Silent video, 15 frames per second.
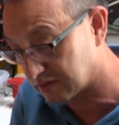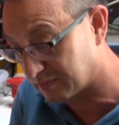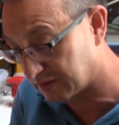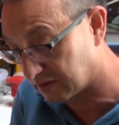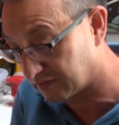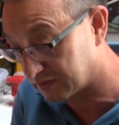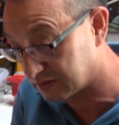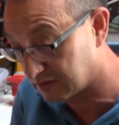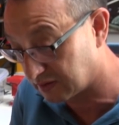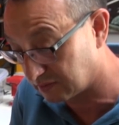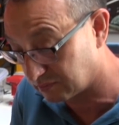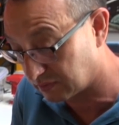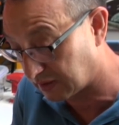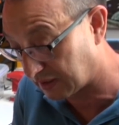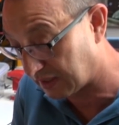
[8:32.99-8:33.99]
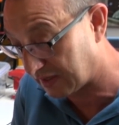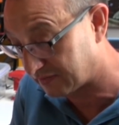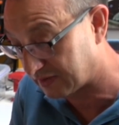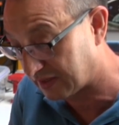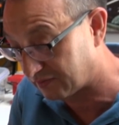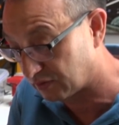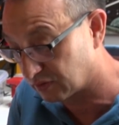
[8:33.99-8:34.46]
I mean, obviously you're going to
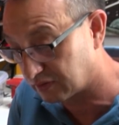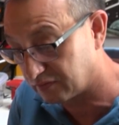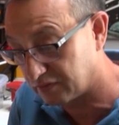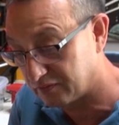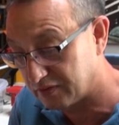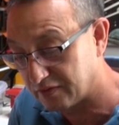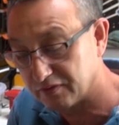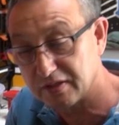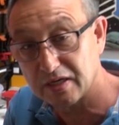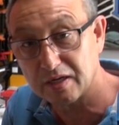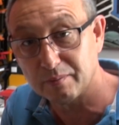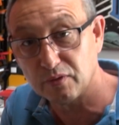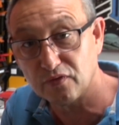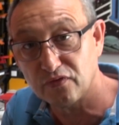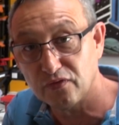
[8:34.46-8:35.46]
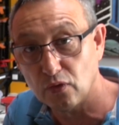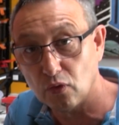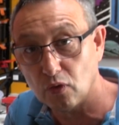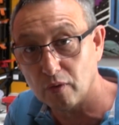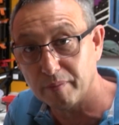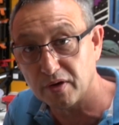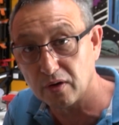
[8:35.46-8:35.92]
have a look if you've never done it
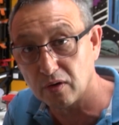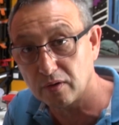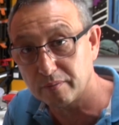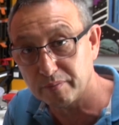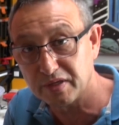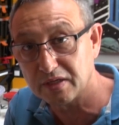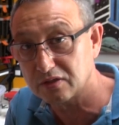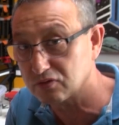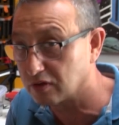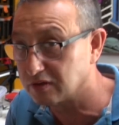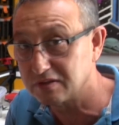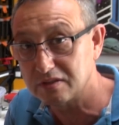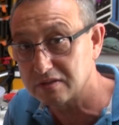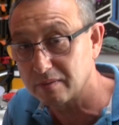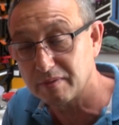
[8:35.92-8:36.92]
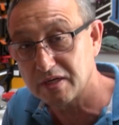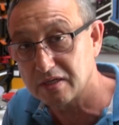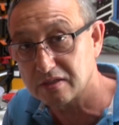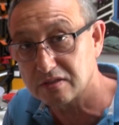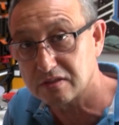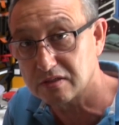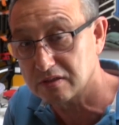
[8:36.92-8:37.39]
before, but on bigger drones it's a
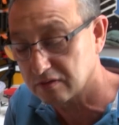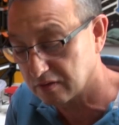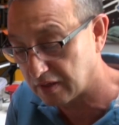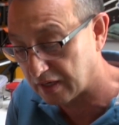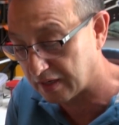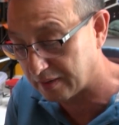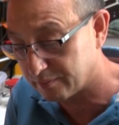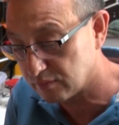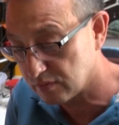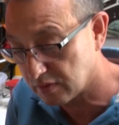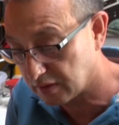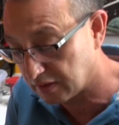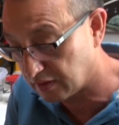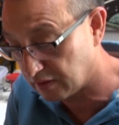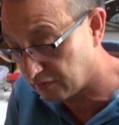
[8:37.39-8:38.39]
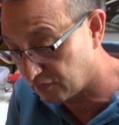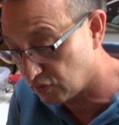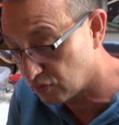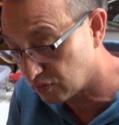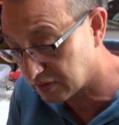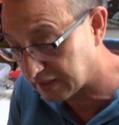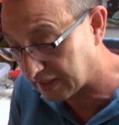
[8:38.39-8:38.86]
must. If
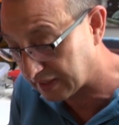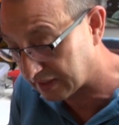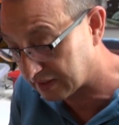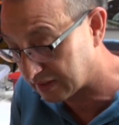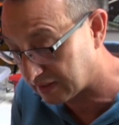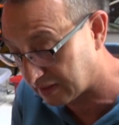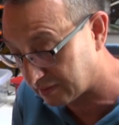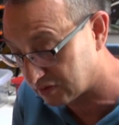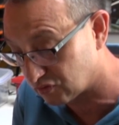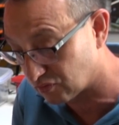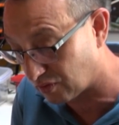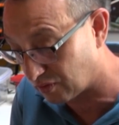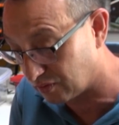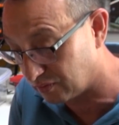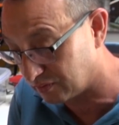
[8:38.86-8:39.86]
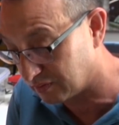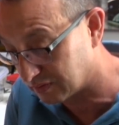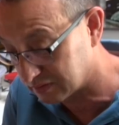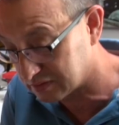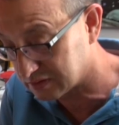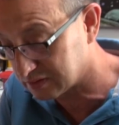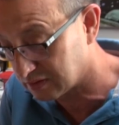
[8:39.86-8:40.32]
you get a drone
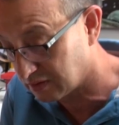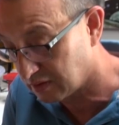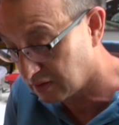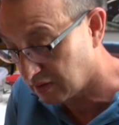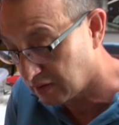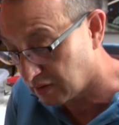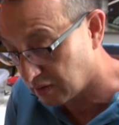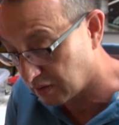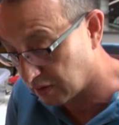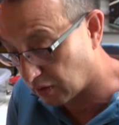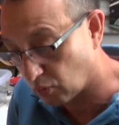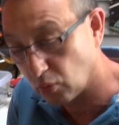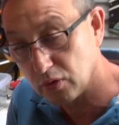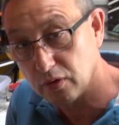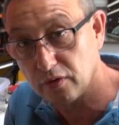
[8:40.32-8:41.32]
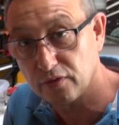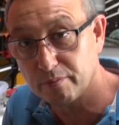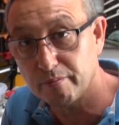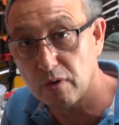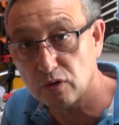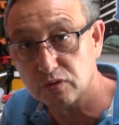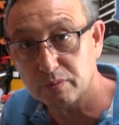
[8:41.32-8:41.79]
that's, you know, worth
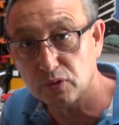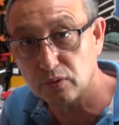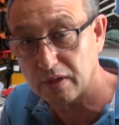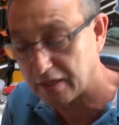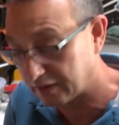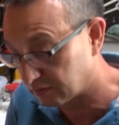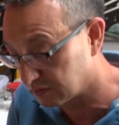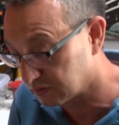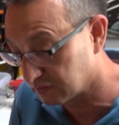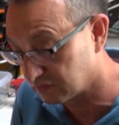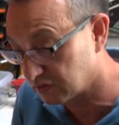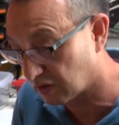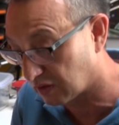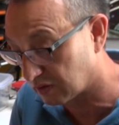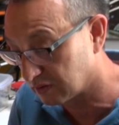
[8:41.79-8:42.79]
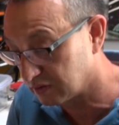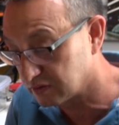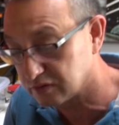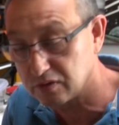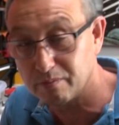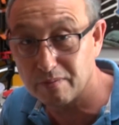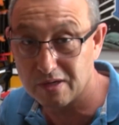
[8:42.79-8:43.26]
multiple hundreds of
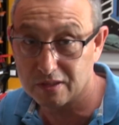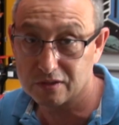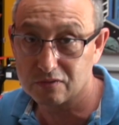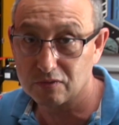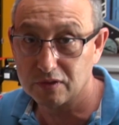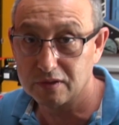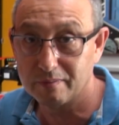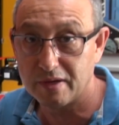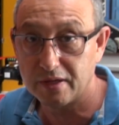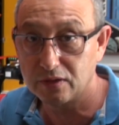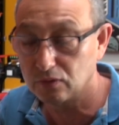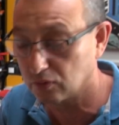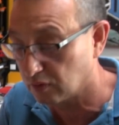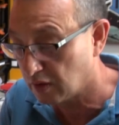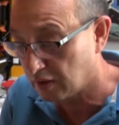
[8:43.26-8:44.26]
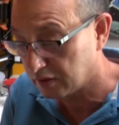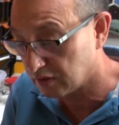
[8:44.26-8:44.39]
dollars, you must read the manual.